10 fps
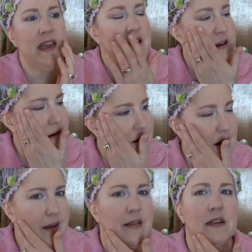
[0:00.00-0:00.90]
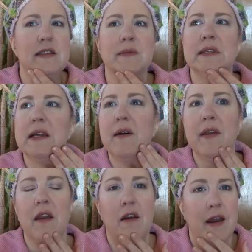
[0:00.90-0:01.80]
here and then some stuff
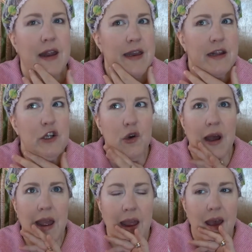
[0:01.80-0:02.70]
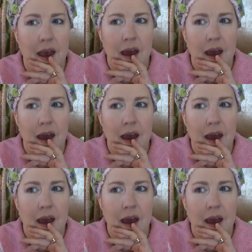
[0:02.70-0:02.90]
here. And I did try